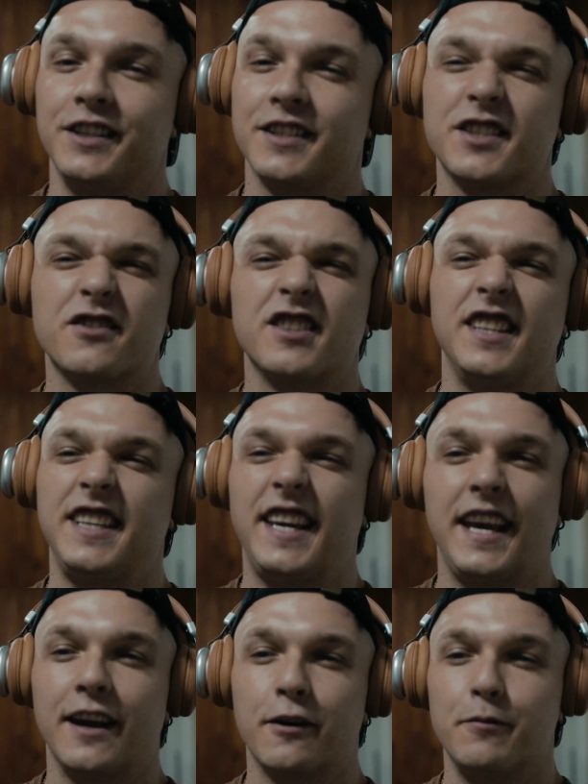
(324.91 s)
He doesn't really
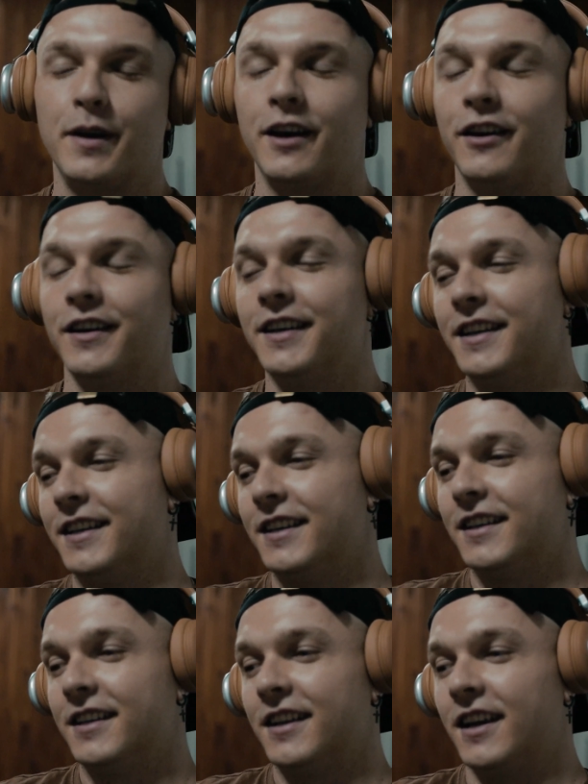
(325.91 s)
care about,
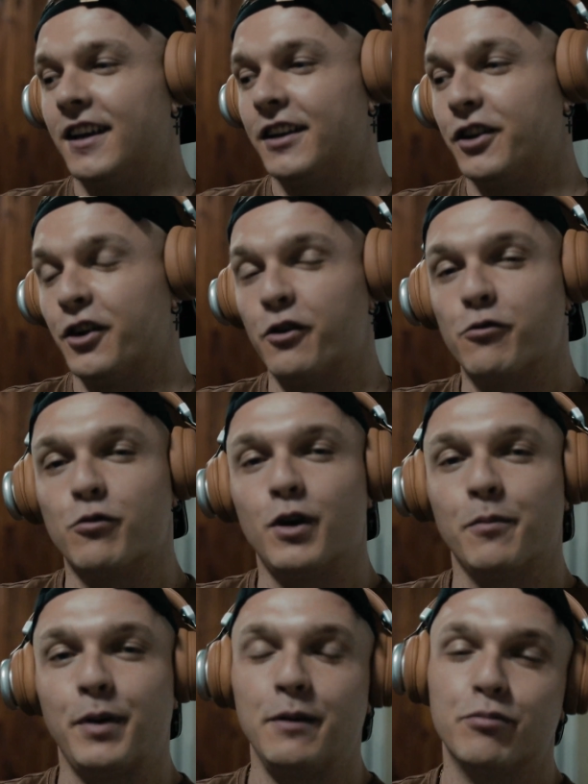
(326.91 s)
uh, you know,
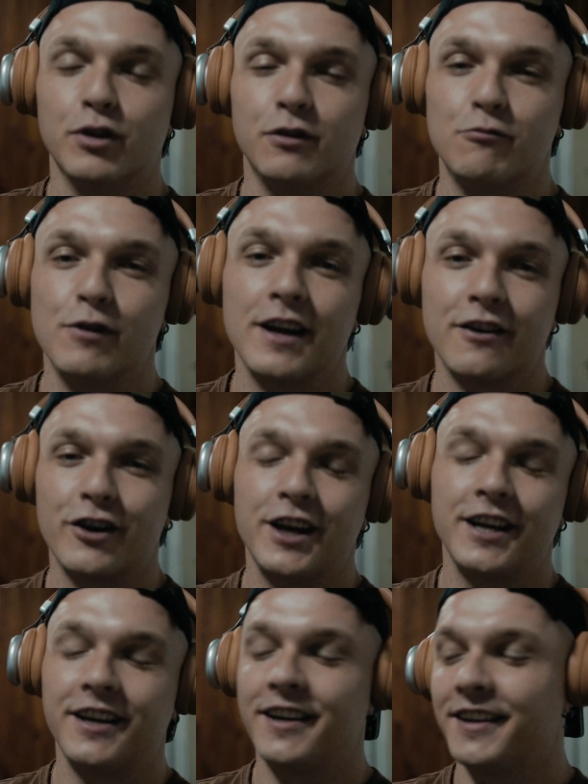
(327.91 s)
what people are
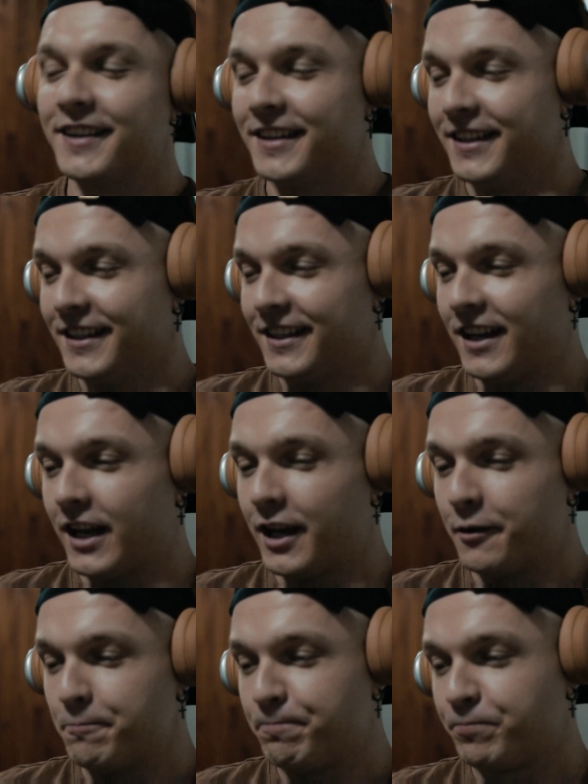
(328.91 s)
wearing.
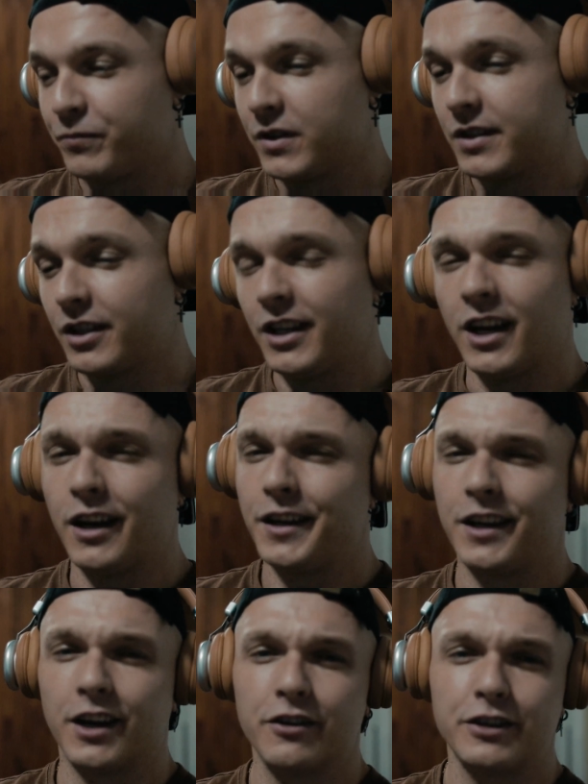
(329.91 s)
Um, so yeah, I
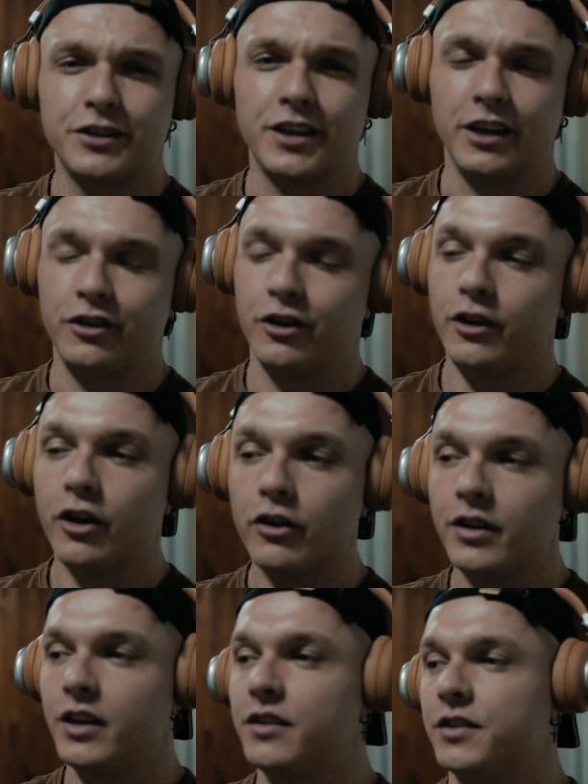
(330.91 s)
encourage that. You know, you
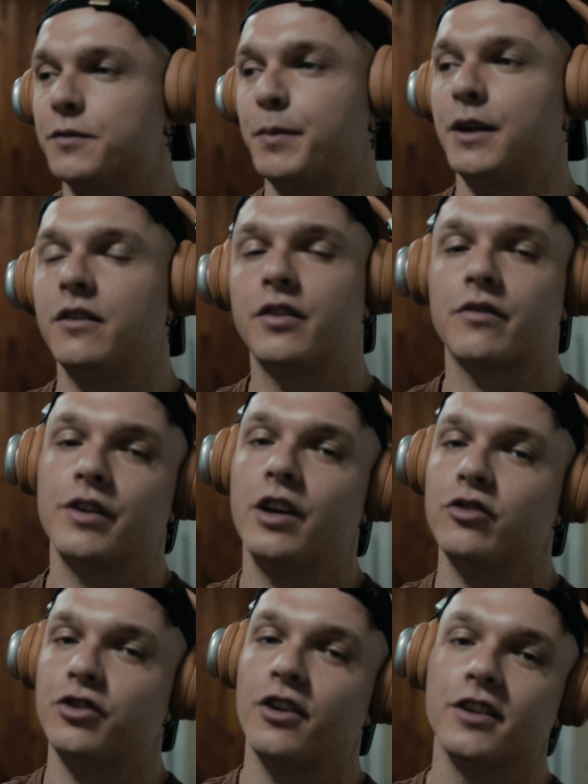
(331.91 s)
don't need to spend three
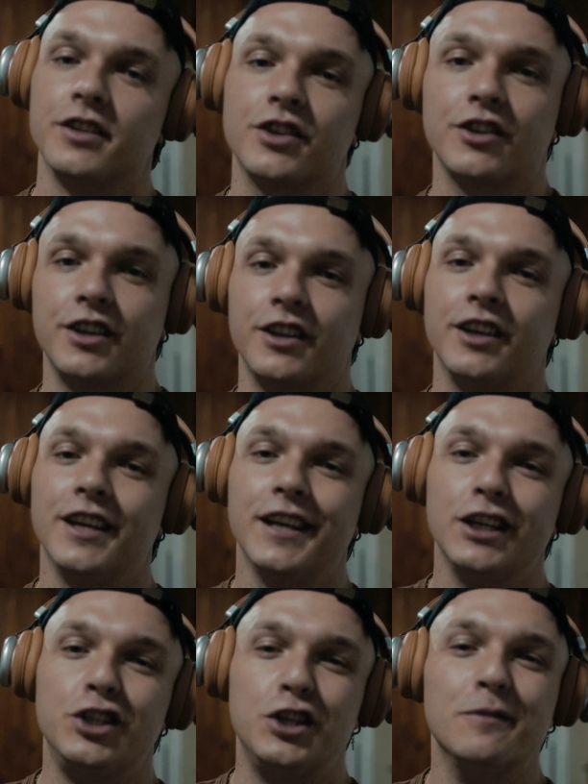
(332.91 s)
hundred dollars on a
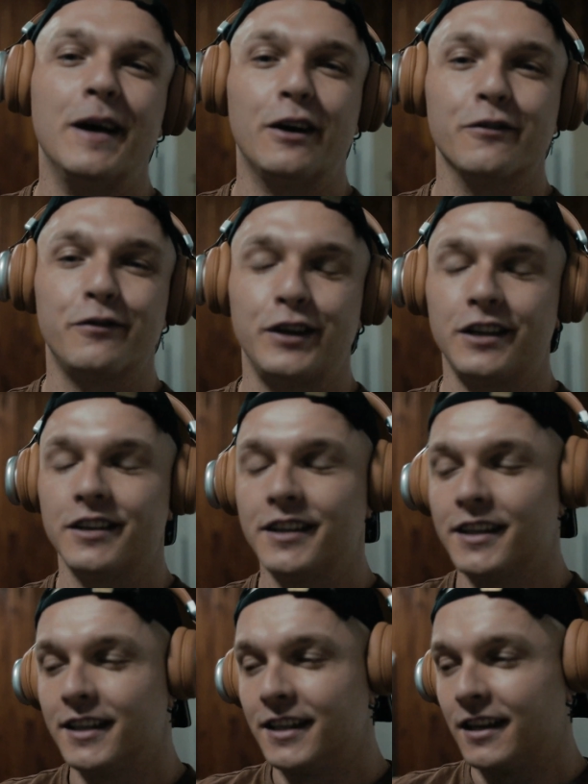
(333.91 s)
gym
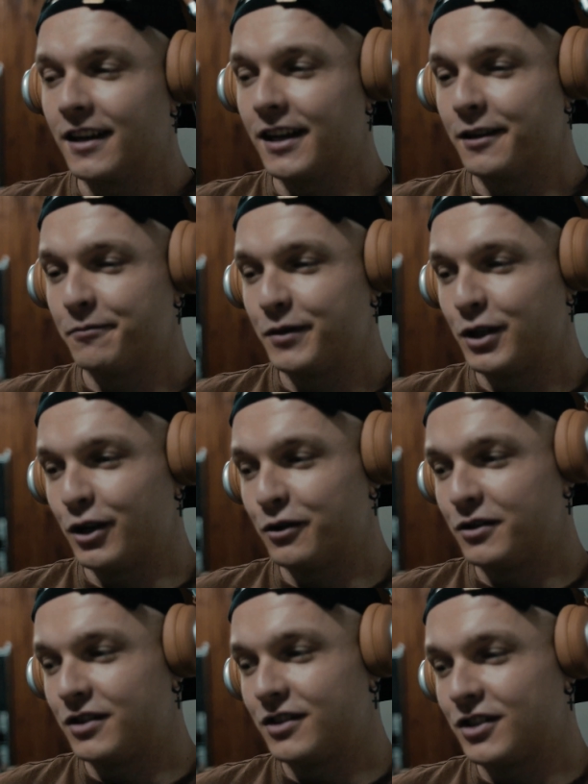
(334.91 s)
outfit. Um, you
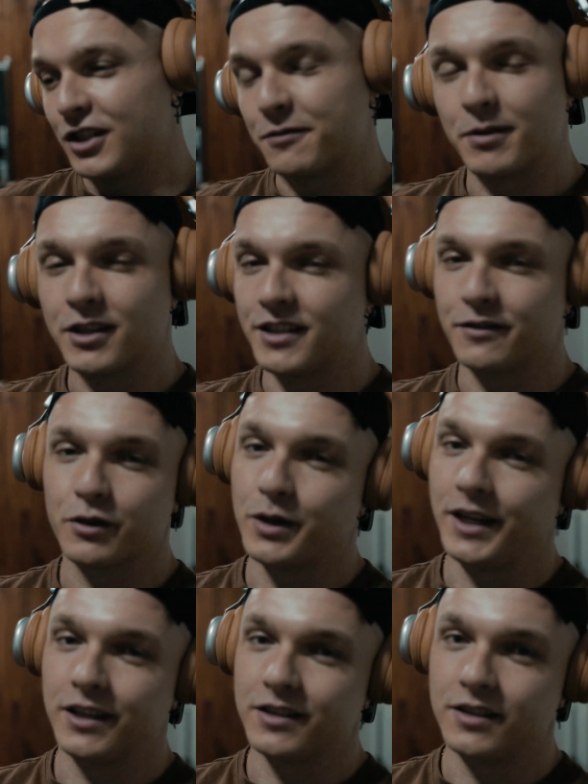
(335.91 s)
know, just because
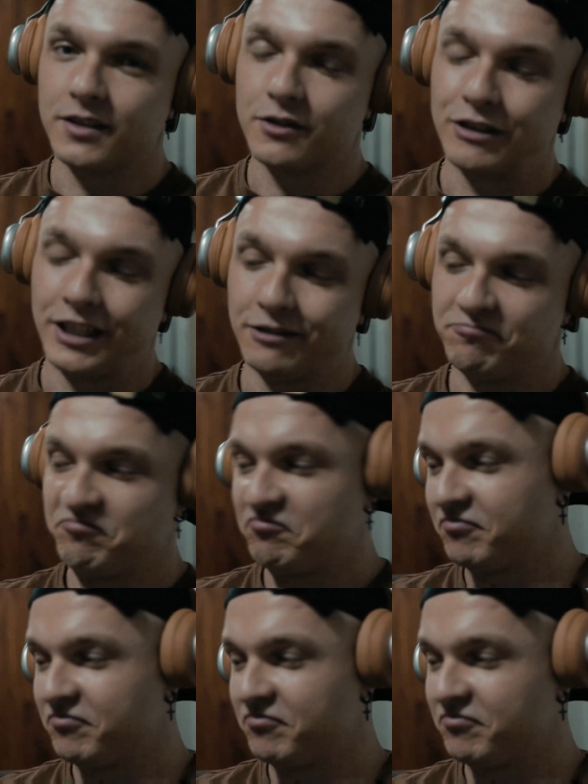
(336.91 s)
everyone else is doing it.